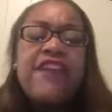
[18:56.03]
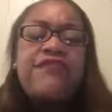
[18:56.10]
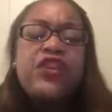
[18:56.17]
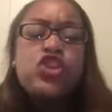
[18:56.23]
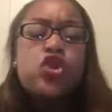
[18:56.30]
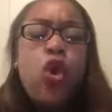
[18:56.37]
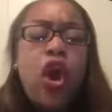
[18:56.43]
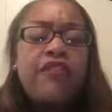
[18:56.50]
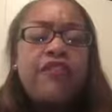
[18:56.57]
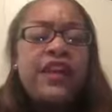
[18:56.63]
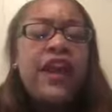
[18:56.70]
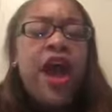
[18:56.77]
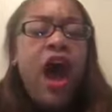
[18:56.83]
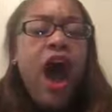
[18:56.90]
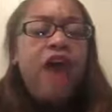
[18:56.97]

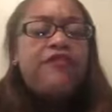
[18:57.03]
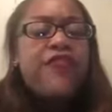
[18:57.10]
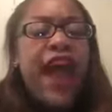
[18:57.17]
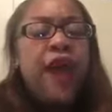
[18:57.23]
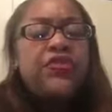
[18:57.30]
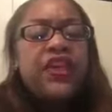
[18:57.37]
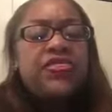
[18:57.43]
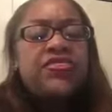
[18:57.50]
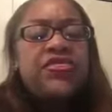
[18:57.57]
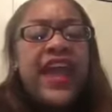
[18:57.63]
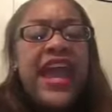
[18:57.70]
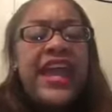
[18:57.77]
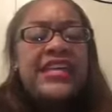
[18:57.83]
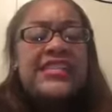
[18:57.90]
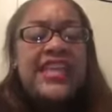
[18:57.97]
inventory around the
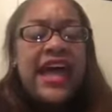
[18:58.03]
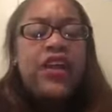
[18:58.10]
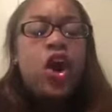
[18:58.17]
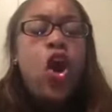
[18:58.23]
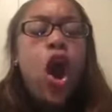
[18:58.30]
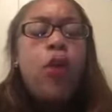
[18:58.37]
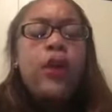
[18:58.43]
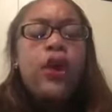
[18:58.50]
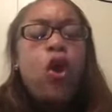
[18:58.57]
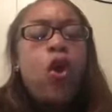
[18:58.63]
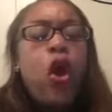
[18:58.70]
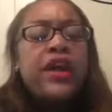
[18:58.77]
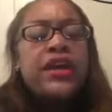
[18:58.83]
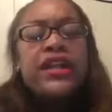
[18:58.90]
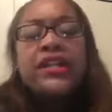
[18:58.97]
things that are going
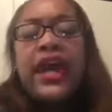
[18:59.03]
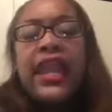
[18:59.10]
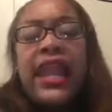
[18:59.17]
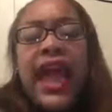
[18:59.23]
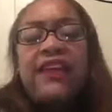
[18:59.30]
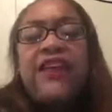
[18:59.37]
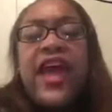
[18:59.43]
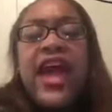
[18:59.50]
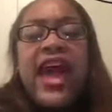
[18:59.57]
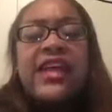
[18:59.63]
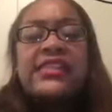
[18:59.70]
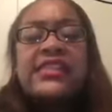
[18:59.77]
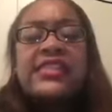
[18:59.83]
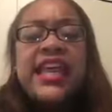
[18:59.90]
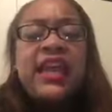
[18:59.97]
on in your life
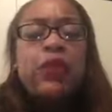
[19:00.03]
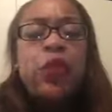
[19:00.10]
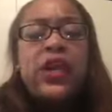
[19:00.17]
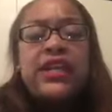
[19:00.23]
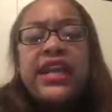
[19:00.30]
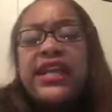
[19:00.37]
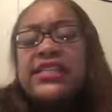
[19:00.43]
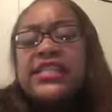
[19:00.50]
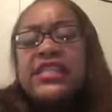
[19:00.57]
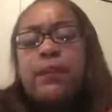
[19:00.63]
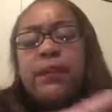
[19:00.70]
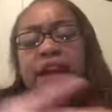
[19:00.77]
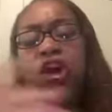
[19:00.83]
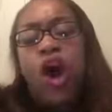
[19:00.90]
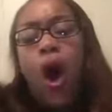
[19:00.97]
and see what needs to
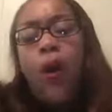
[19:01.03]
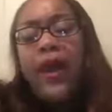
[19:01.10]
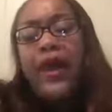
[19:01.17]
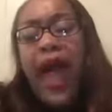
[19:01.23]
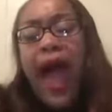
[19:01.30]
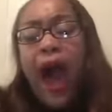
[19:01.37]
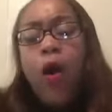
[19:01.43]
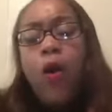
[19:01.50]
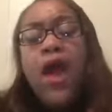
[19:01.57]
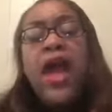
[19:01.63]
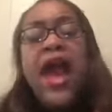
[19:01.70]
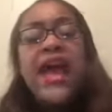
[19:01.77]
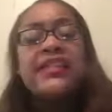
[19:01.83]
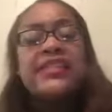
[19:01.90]
be going out and